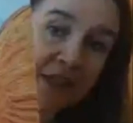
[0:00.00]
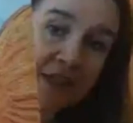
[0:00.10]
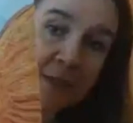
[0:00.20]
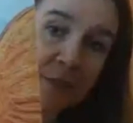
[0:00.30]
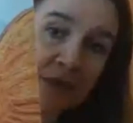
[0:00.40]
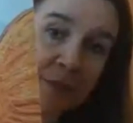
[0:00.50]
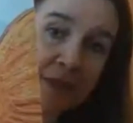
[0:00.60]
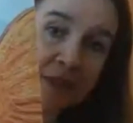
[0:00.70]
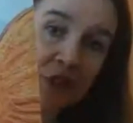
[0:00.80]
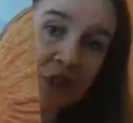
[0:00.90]
That's a pretty
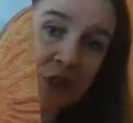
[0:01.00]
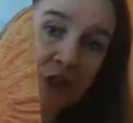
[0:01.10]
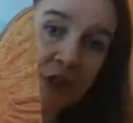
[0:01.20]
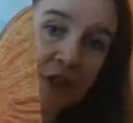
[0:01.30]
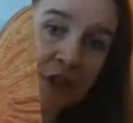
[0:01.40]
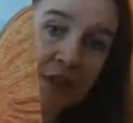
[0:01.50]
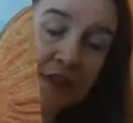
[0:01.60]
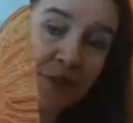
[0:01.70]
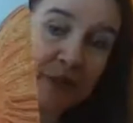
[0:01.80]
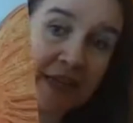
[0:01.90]
picture.
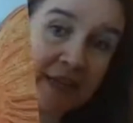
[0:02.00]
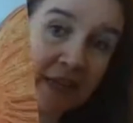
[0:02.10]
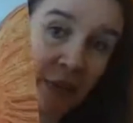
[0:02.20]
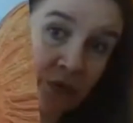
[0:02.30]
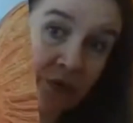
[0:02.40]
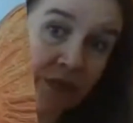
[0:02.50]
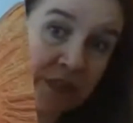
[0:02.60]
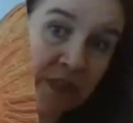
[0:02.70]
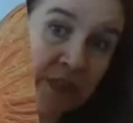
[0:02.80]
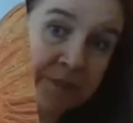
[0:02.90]
Did you guess a
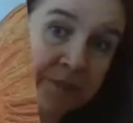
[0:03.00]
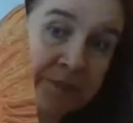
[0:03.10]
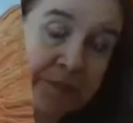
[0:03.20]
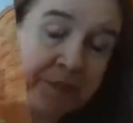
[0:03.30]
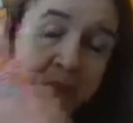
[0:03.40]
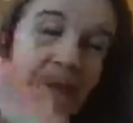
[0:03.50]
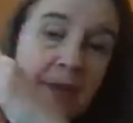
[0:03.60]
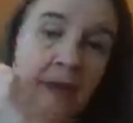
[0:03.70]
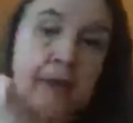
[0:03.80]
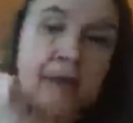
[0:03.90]
goldfish?
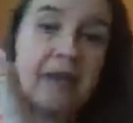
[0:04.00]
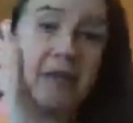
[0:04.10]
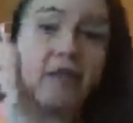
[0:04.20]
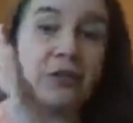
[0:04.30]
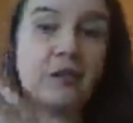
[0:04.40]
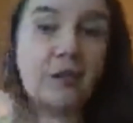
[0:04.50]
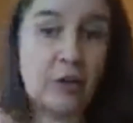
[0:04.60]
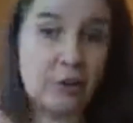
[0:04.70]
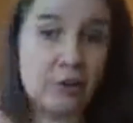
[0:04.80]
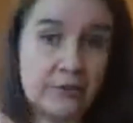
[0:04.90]
Do you think a
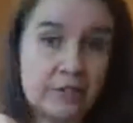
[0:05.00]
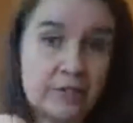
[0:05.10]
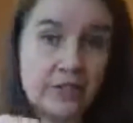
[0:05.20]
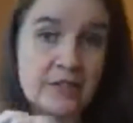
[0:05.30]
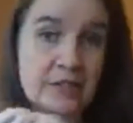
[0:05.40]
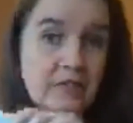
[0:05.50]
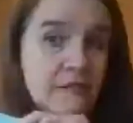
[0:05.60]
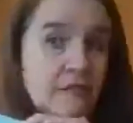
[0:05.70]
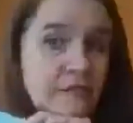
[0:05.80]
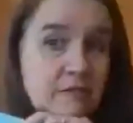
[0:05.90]
goldfish is here?
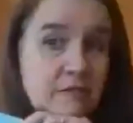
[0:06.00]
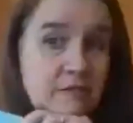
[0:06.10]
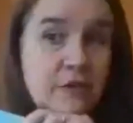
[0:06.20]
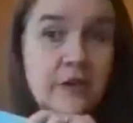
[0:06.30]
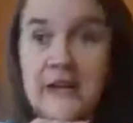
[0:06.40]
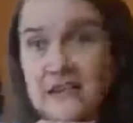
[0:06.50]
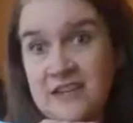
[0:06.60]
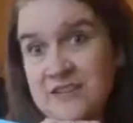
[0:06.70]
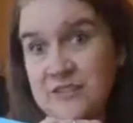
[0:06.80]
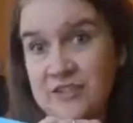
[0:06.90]
Or any
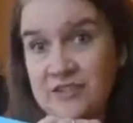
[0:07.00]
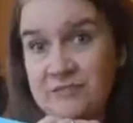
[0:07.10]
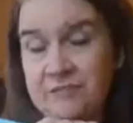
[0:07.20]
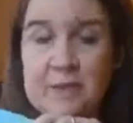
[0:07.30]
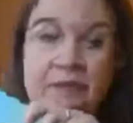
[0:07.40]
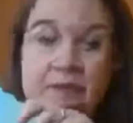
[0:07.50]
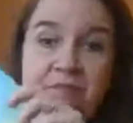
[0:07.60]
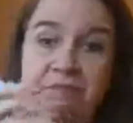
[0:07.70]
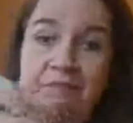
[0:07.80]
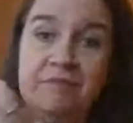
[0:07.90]
kind of fish, maybe?
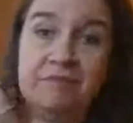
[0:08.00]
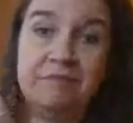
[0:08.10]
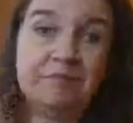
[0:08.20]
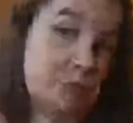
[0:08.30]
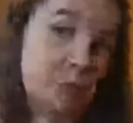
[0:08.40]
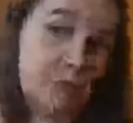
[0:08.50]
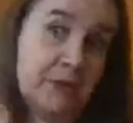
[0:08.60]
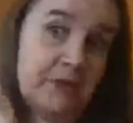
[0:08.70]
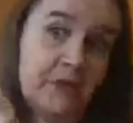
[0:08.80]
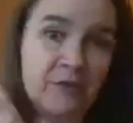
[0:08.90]
We'll
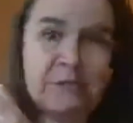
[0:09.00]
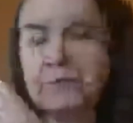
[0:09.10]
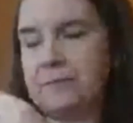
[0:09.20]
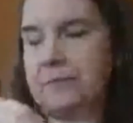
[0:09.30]
find out.